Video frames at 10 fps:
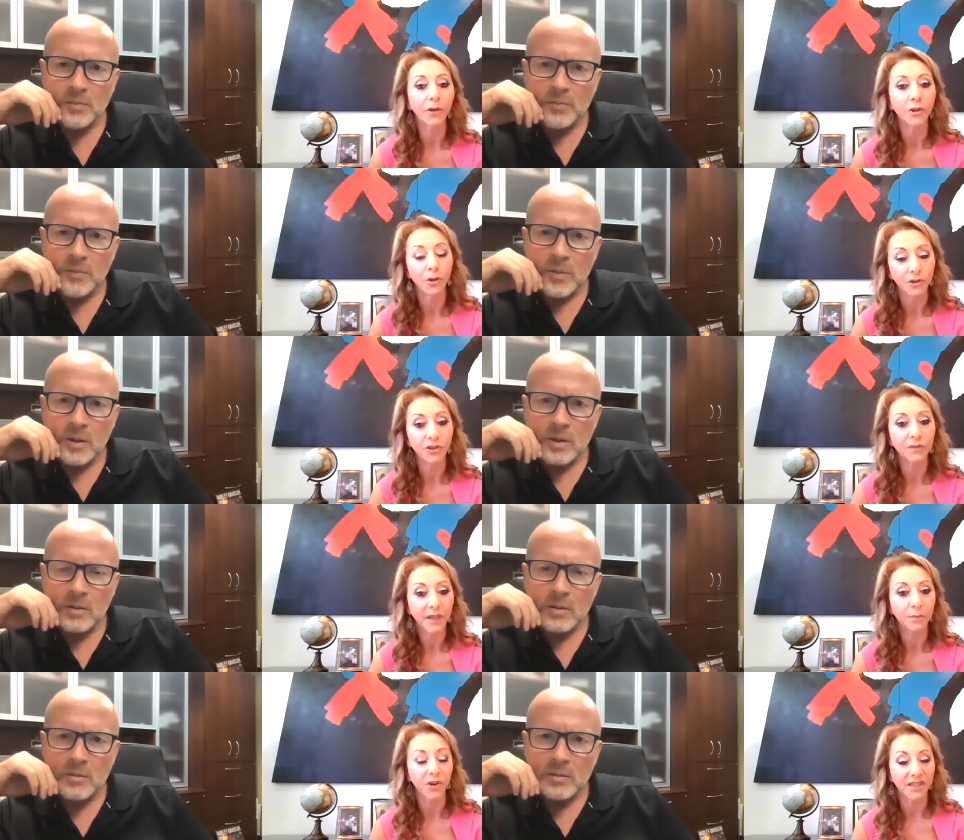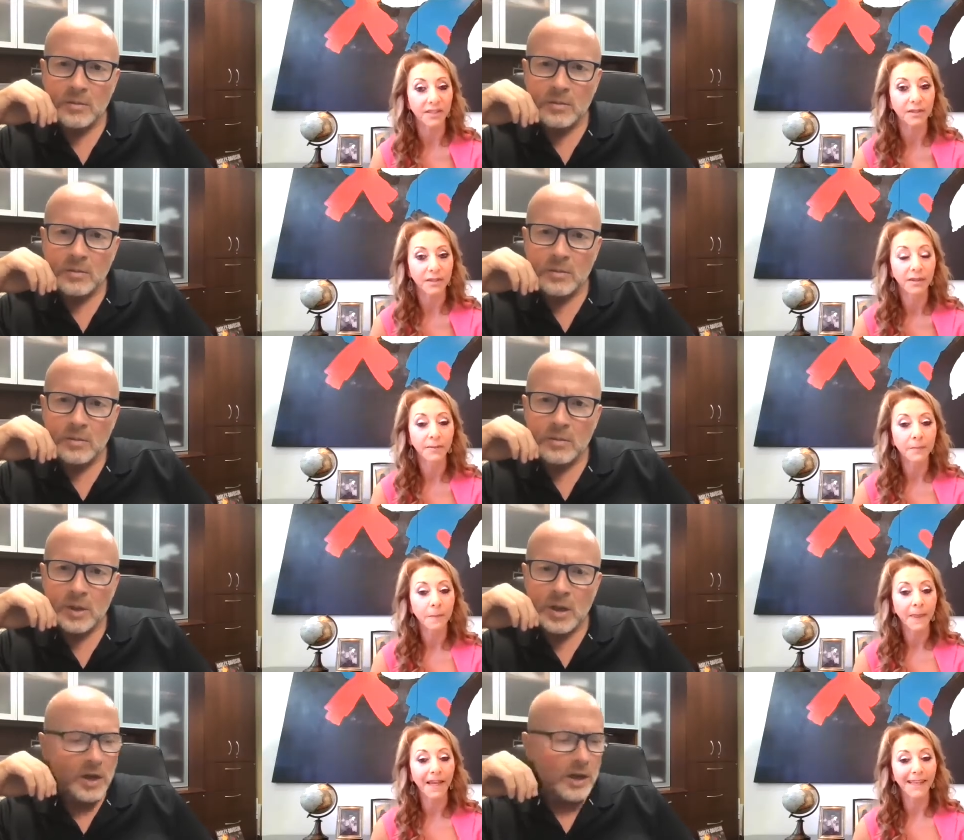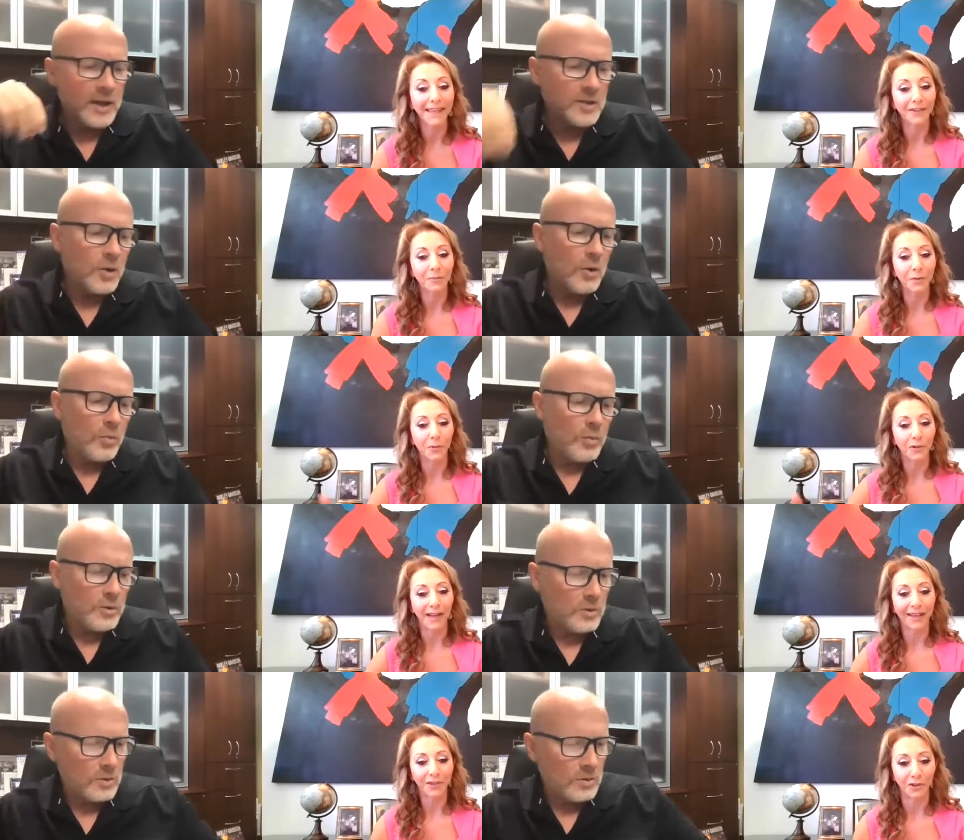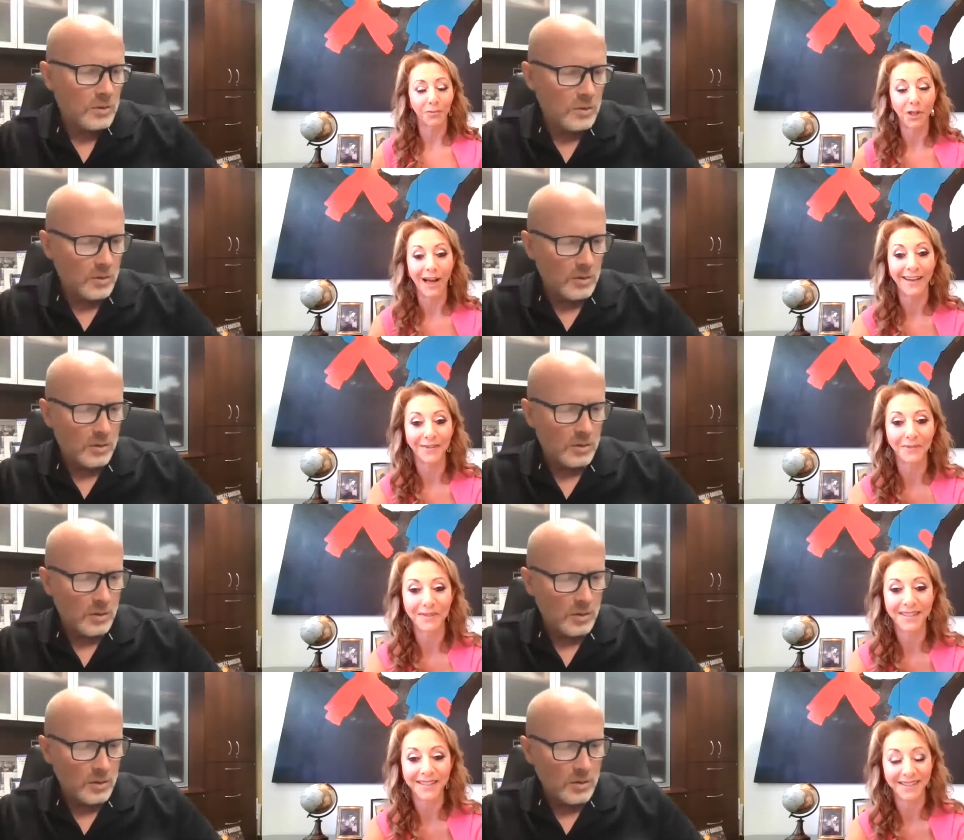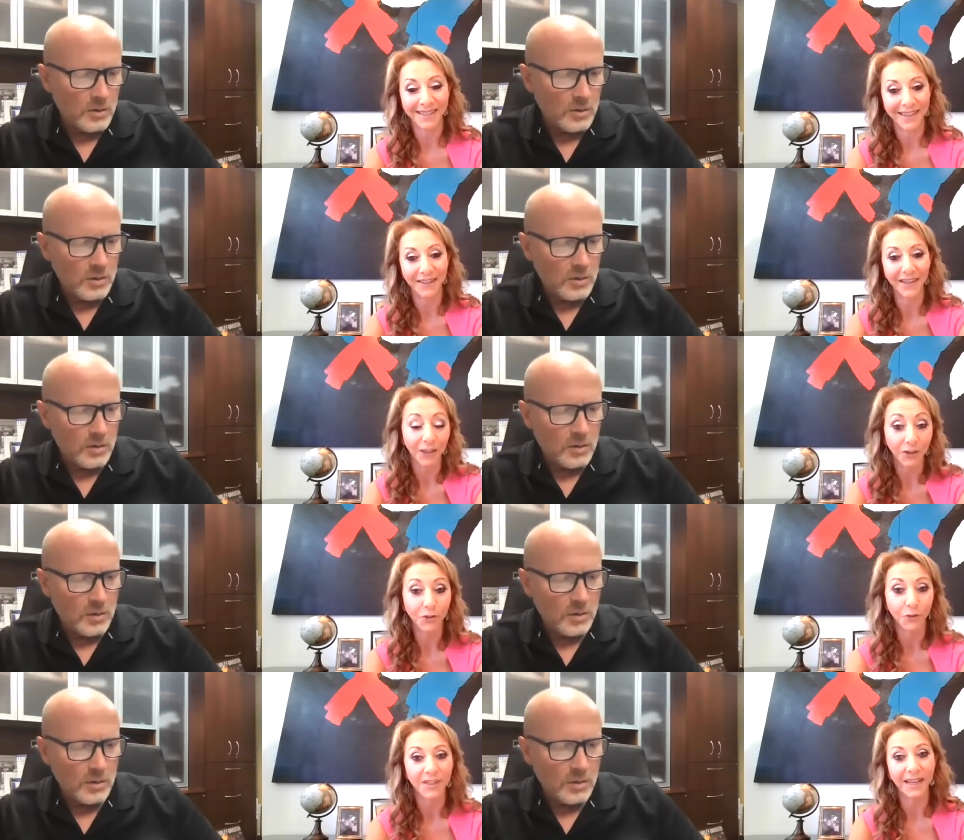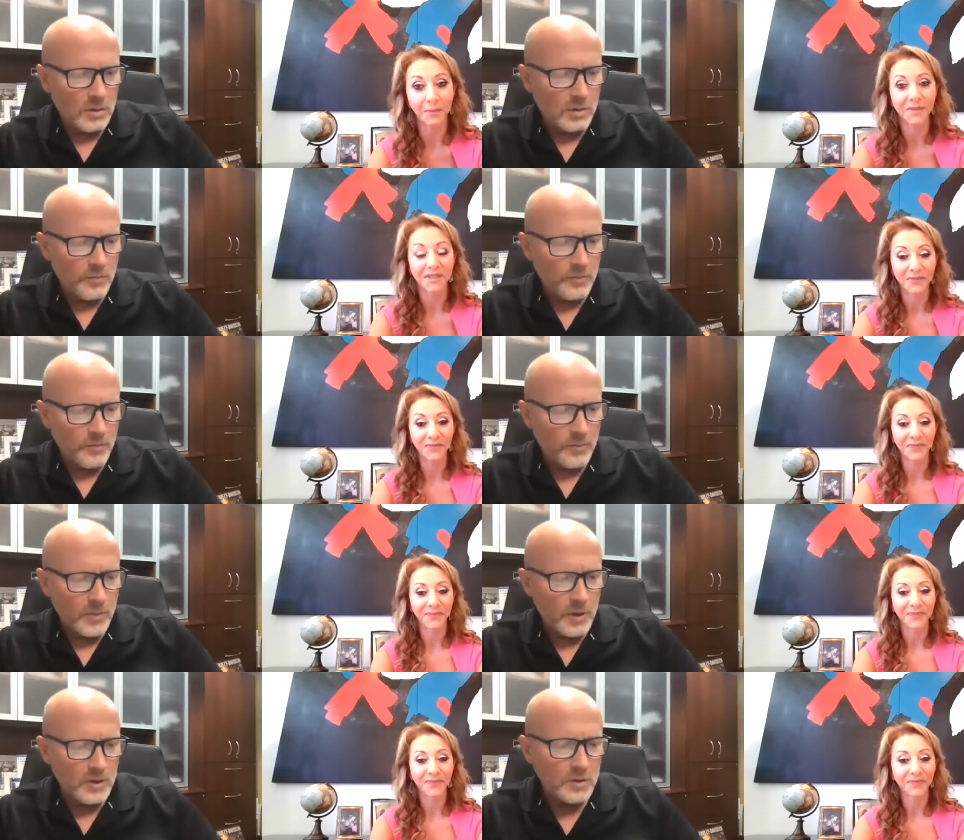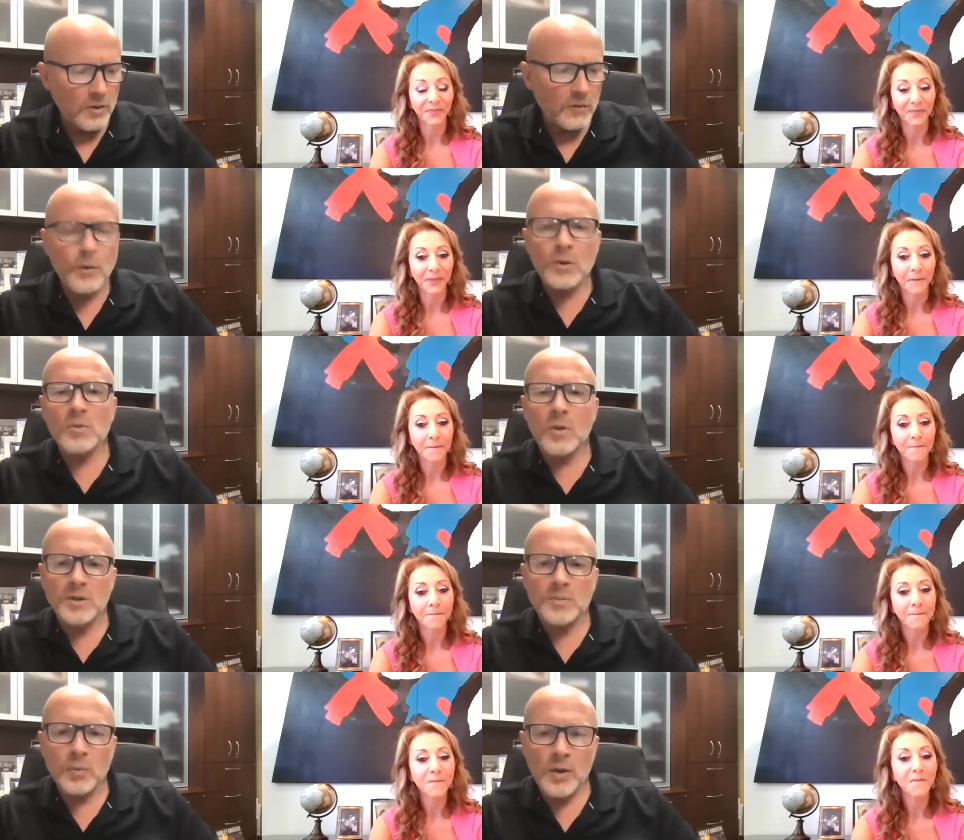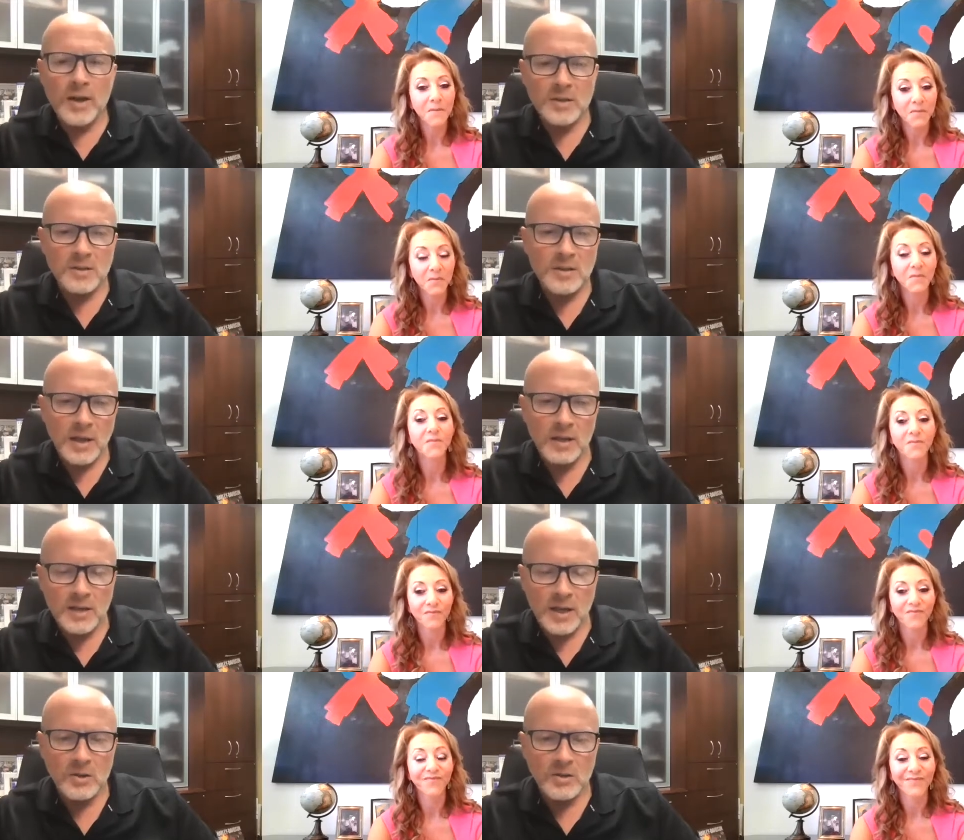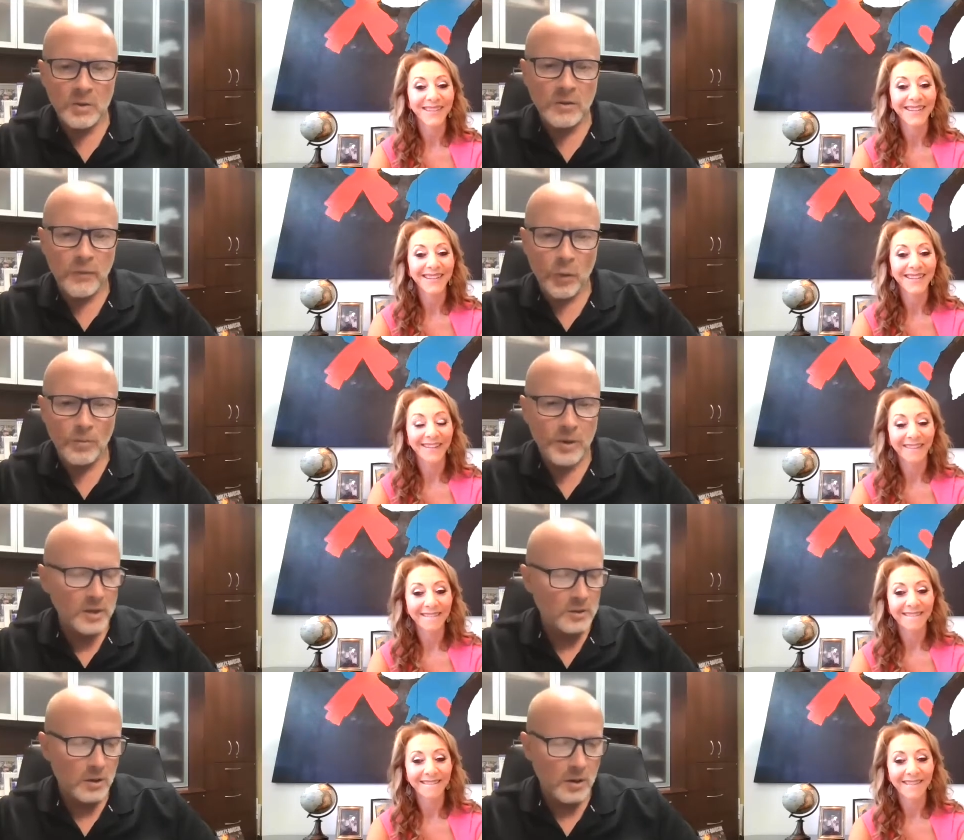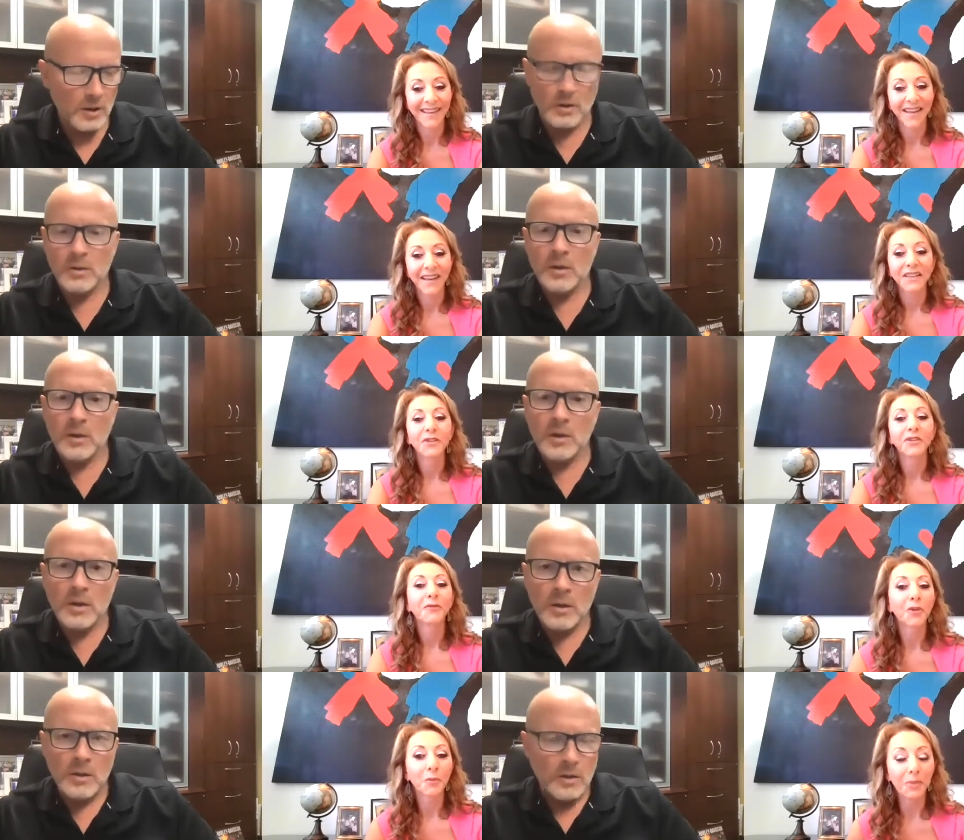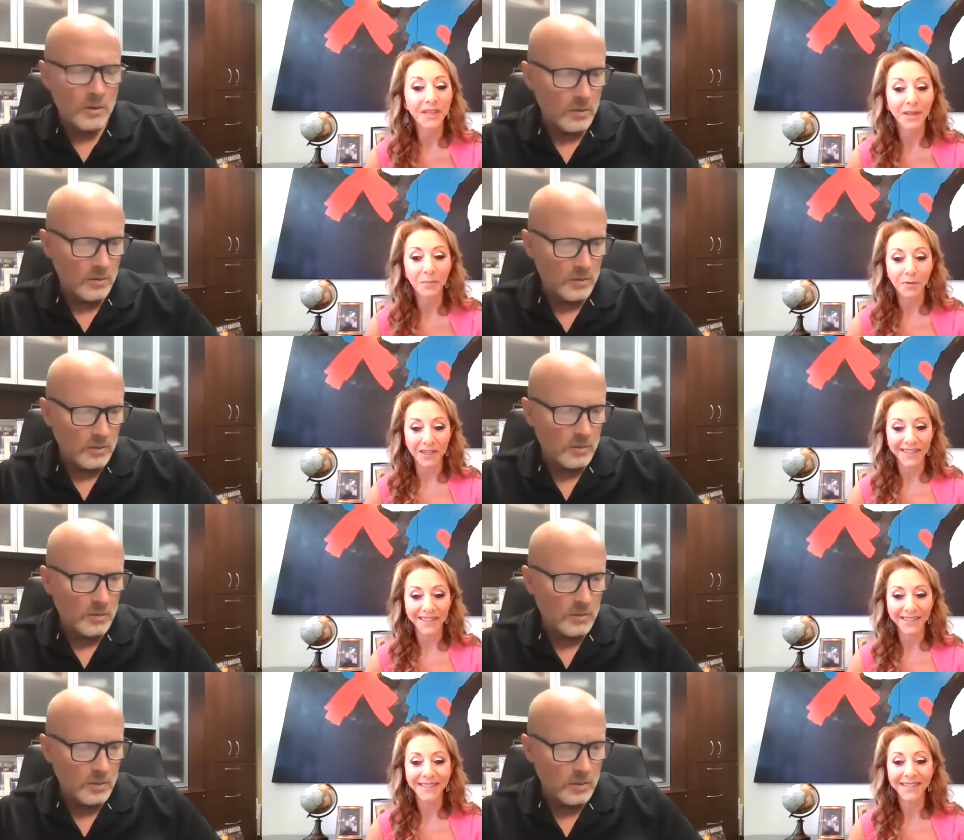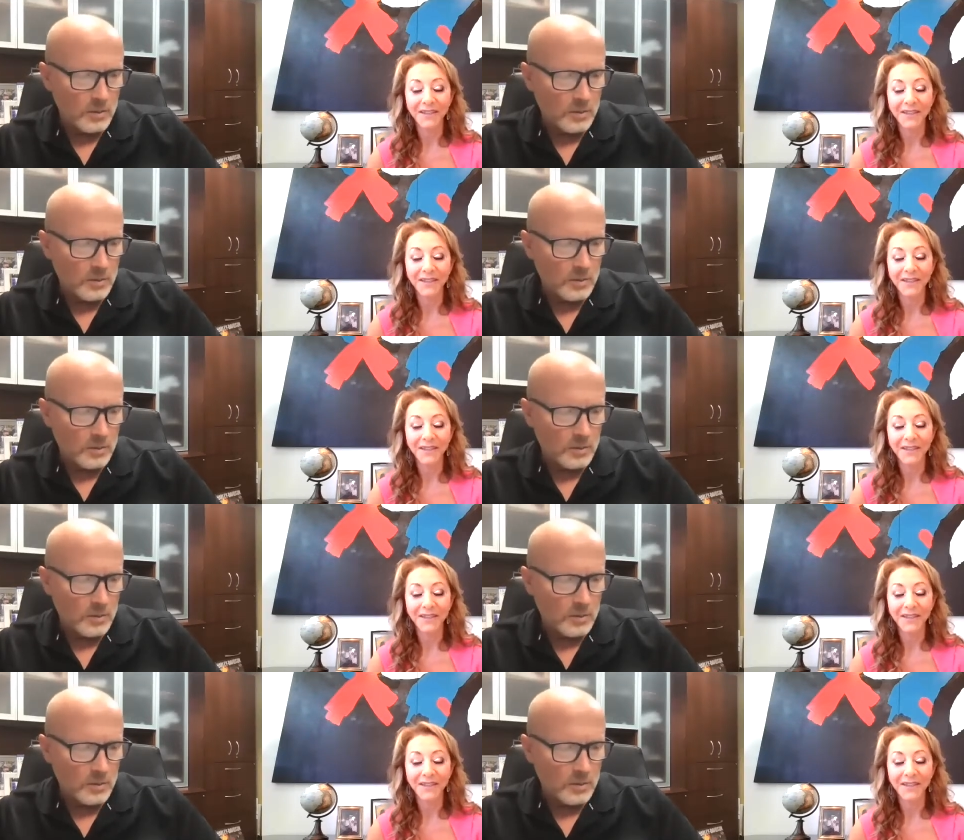Speaker 1: do you achieve that presence? And I so, give people actionable items that they can do, steps.
Speaker 2: So the first one's presence. T- tell us what the four P's are.
Speaker 1: So the four P's are presence,